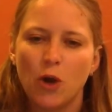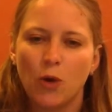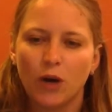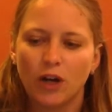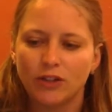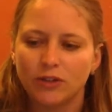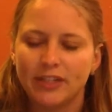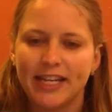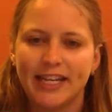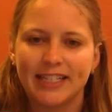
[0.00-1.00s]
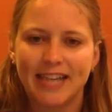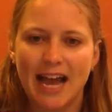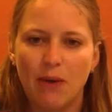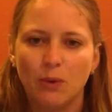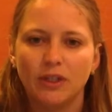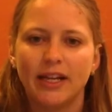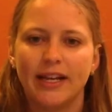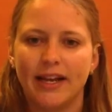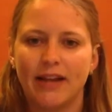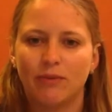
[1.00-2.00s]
or also taking a towel and